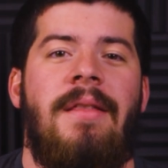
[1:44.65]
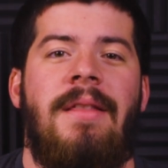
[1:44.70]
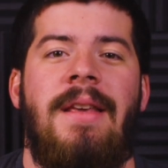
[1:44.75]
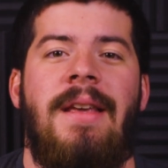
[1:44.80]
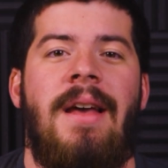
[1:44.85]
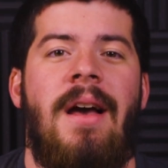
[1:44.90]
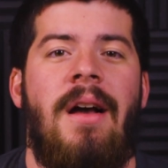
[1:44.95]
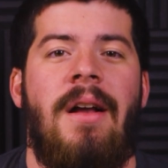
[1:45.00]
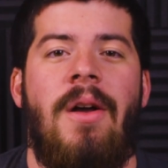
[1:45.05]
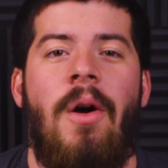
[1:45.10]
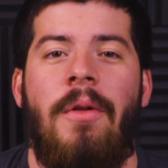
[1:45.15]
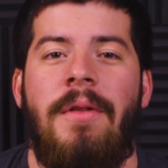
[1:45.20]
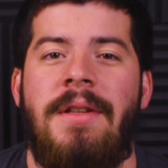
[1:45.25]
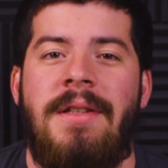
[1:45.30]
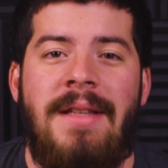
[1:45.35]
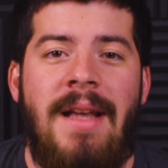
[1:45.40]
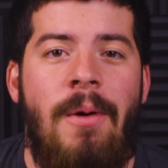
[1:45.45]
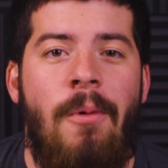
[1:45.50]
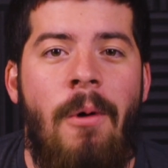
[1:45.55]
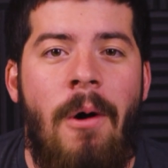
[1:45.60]
Golden
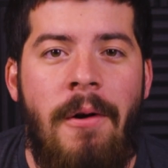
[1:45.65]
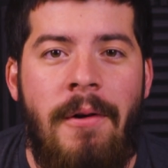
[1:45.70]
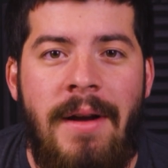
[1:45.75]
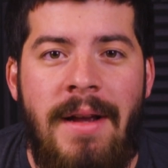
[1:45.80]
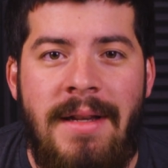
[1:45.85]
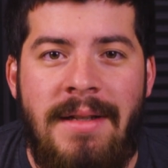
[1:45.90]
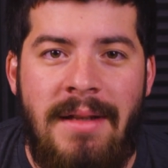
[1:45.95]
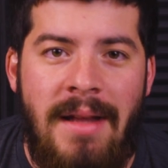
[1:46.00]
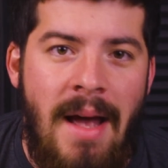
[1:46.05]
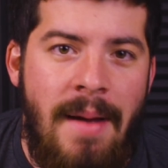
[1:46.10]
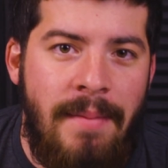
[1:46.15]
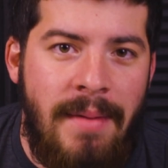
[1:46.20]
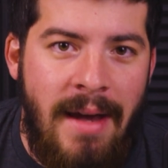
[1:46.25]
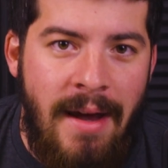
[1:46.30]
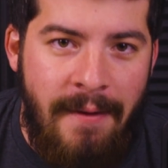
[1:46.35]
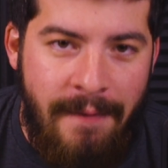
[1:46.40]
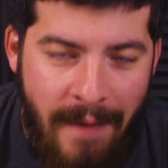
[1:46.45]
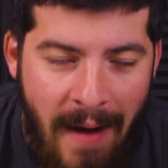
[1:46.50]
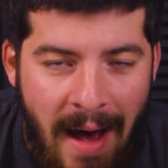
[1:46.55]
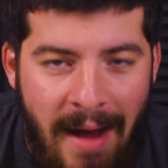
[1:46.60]
State Warriors in the
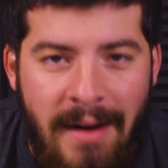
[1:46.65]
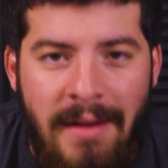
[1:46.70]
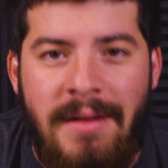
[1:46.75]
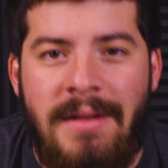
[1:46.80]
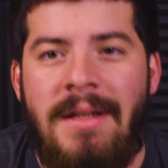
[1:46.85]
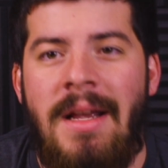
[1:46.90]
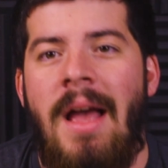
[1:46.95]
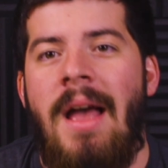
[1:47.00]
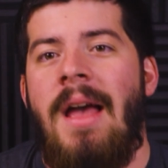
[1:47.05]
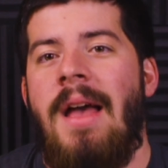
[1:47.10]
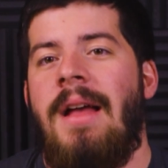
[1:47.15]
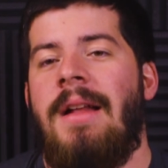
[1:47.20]
NBA Finals.